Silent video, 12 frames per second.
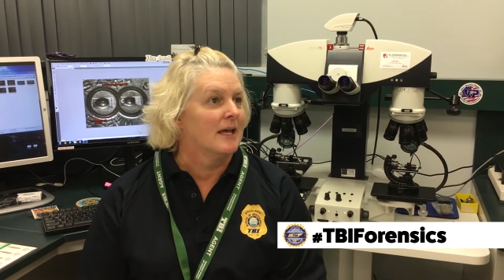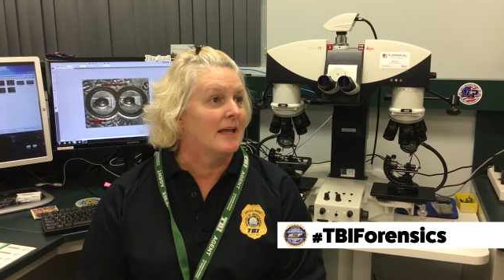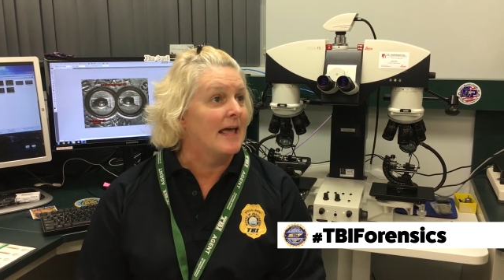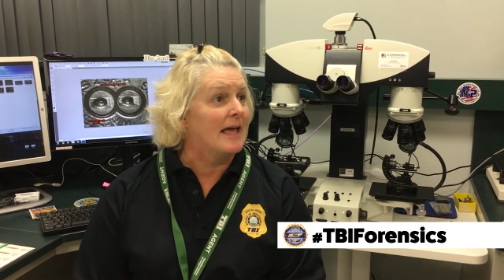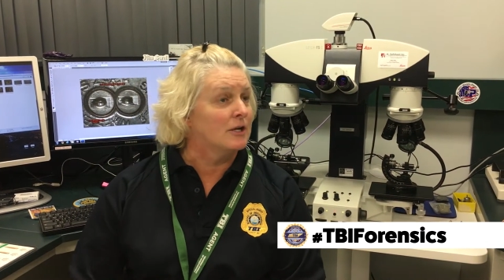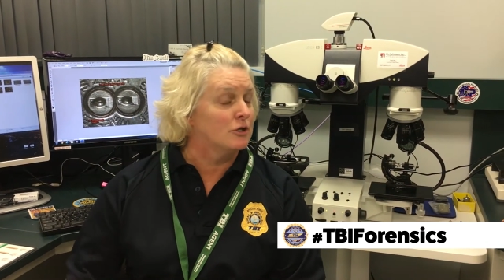
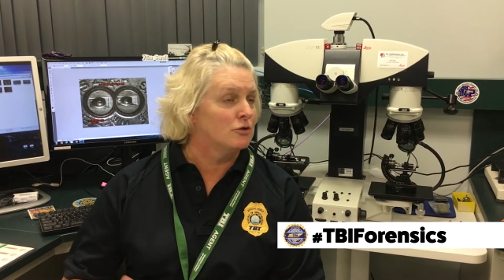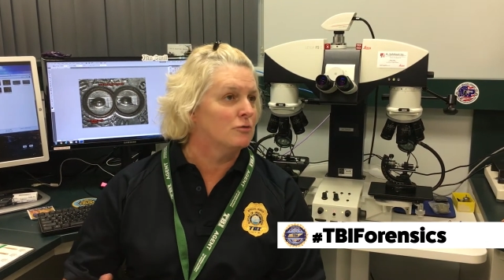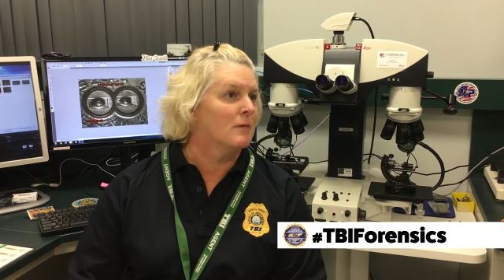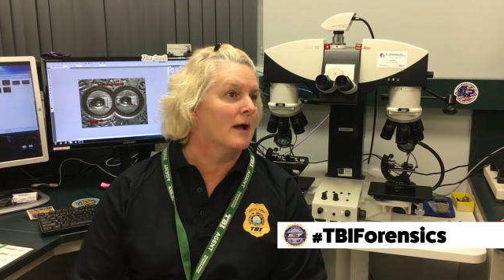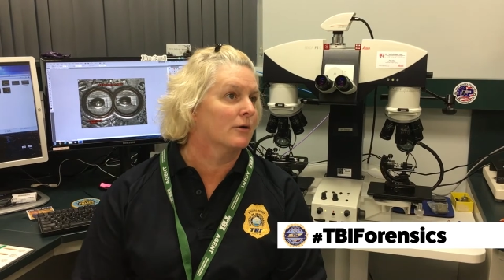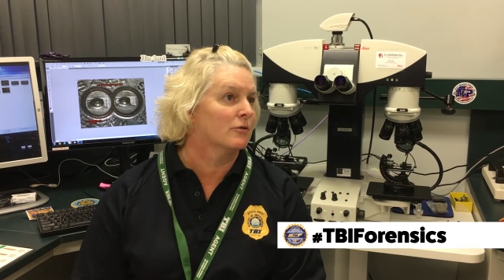and how to
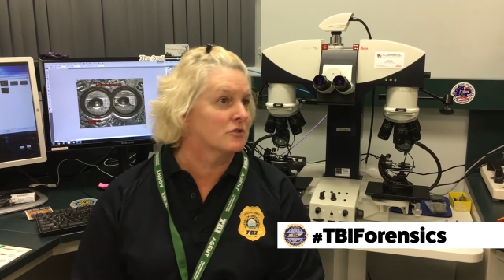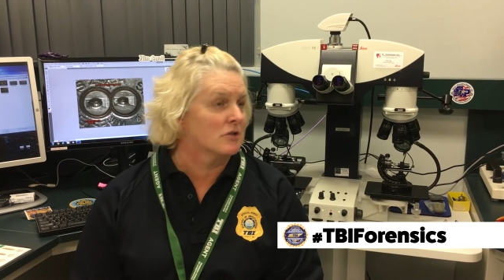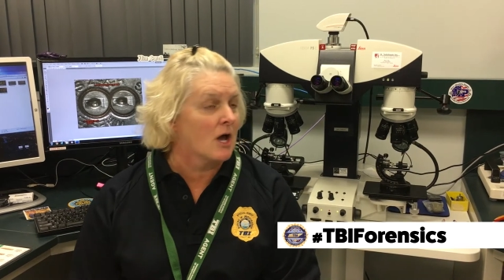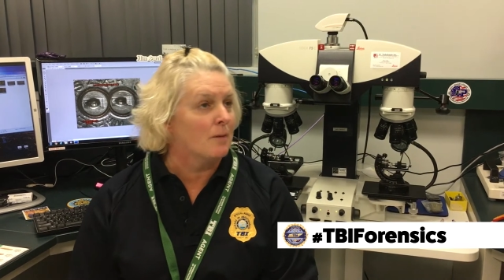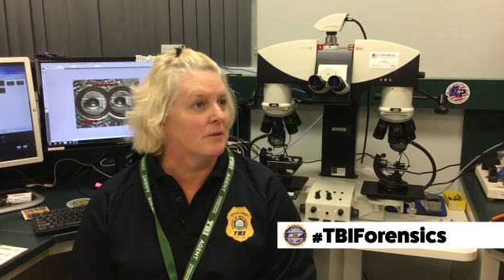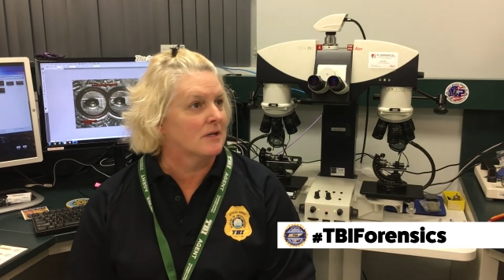do
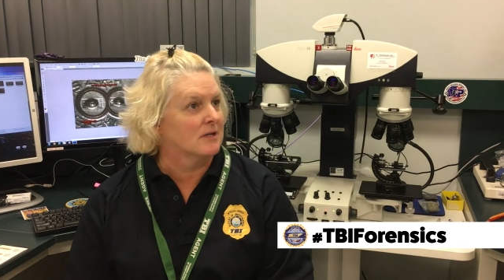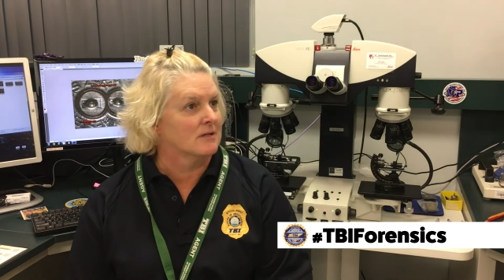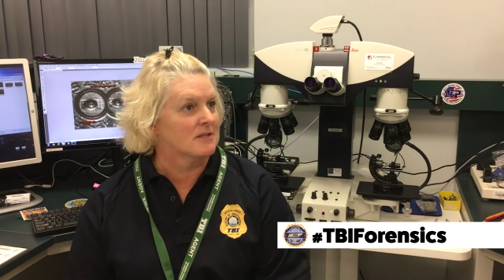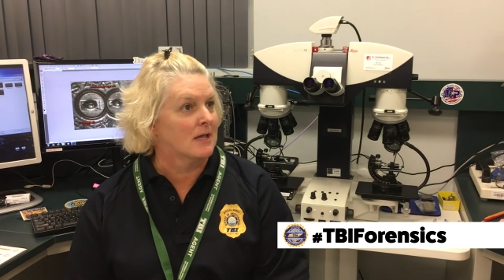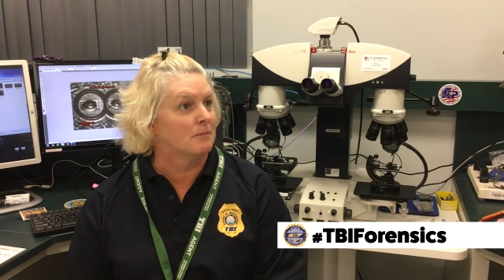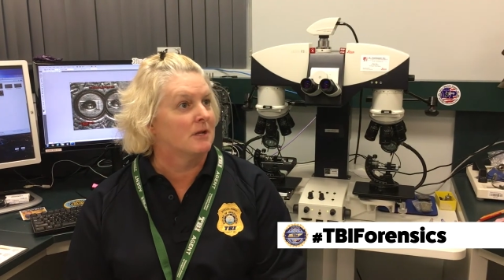microscopic
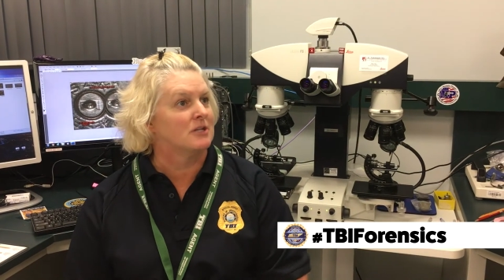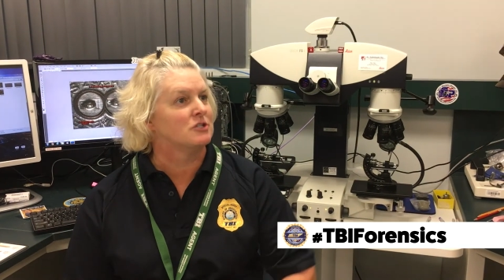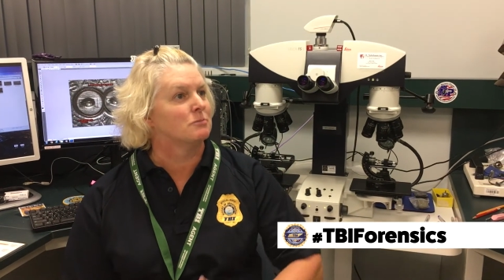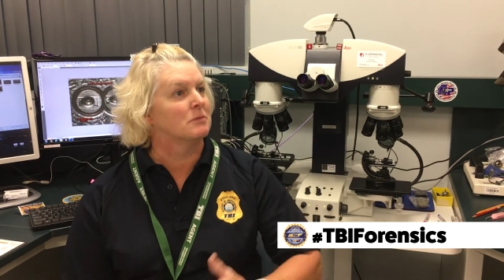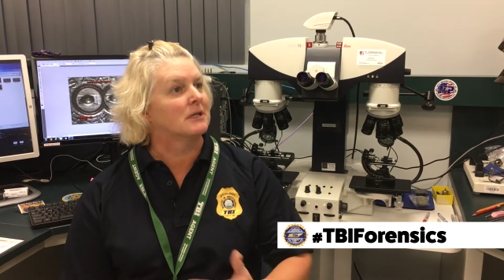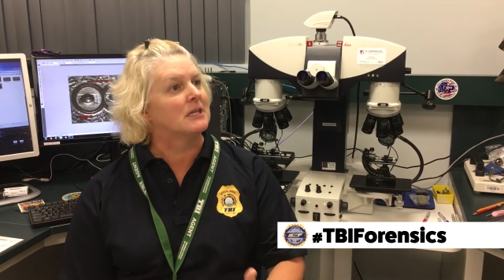
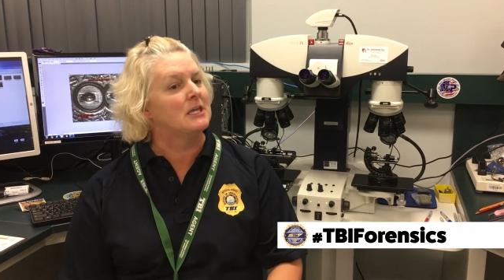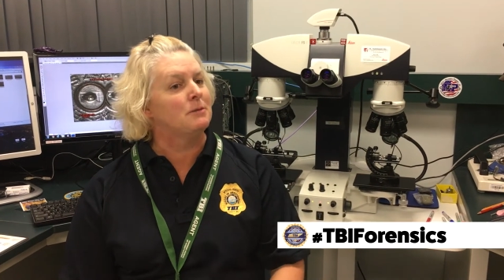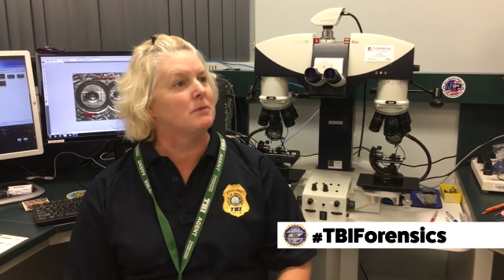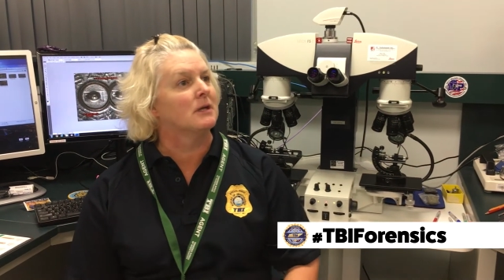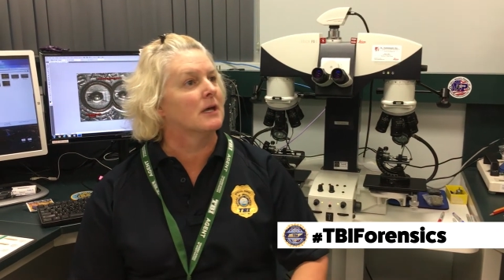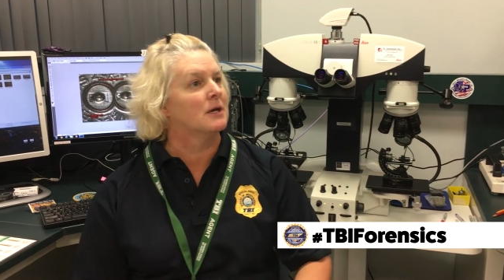examination, but
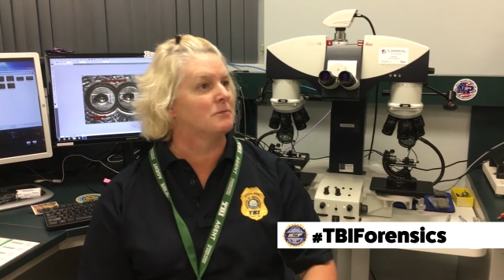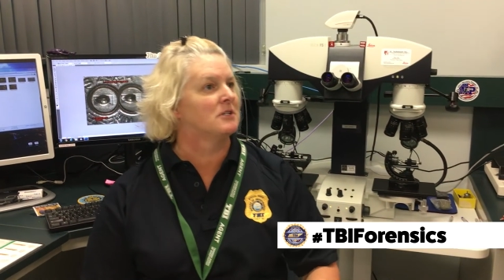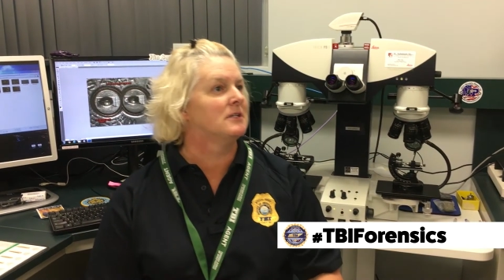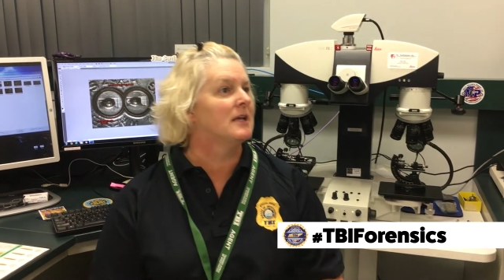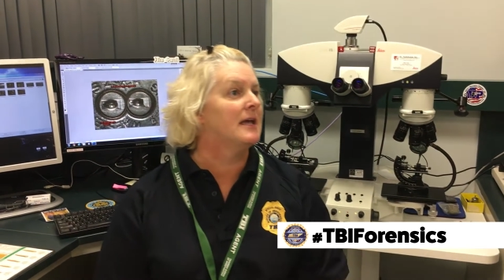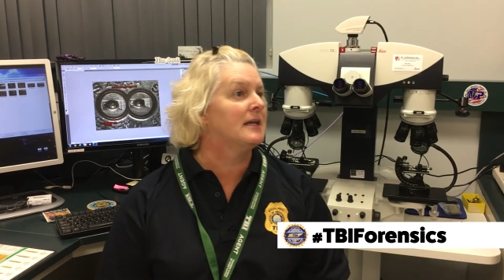keeping up
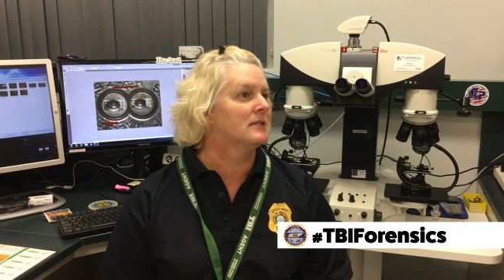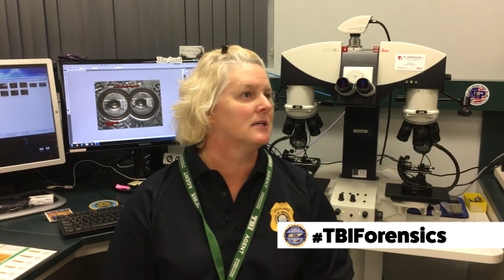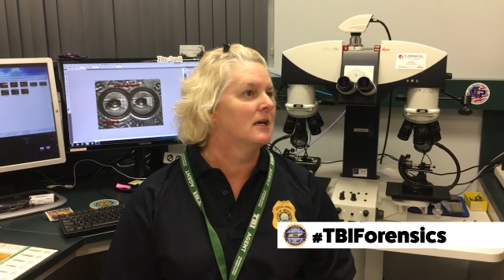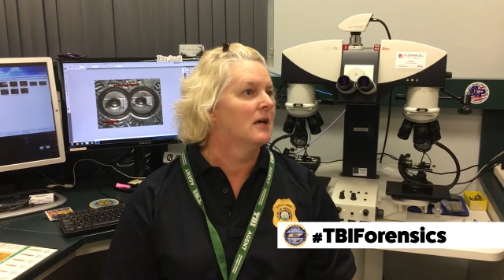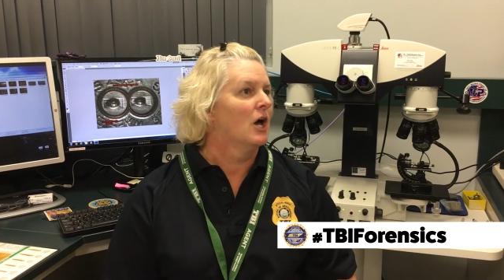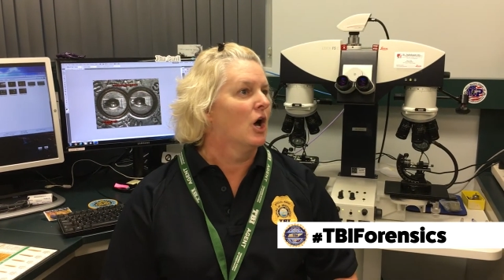to date